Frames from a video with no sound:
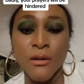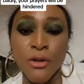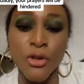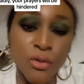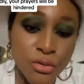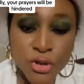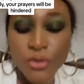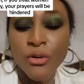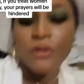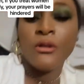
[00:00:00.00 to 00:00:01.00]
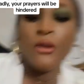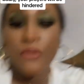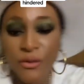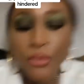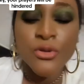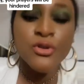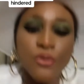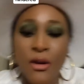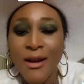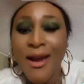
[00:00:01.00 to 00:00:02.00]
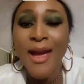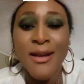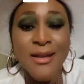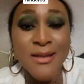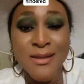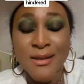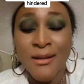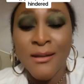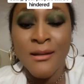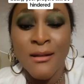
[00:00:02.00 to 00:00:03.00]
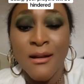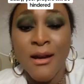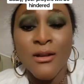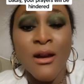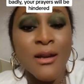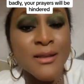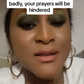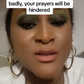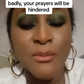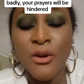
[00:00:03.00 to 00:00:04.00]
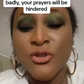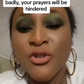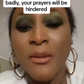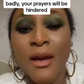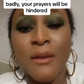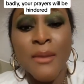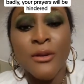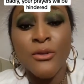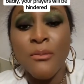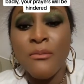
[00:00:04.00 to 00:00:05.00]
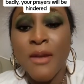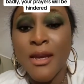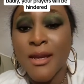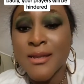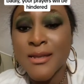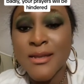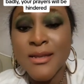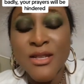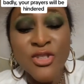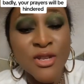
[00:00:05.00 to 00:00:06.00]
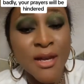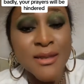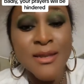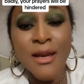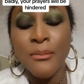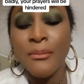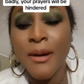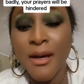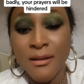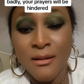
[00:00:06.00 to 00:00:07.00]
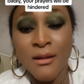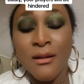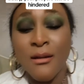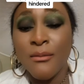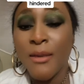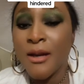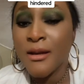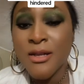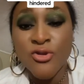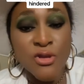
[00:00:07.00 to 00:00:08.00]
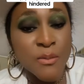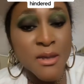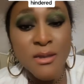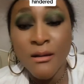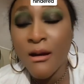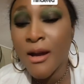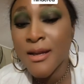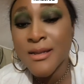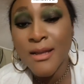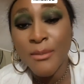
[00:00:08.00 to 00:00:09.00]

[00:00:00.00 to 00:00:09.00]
You show her love. You show her kindness. And honestly, some of the Jamaican men are mean and stingy and tan bad. We're not disrespecting, honestly.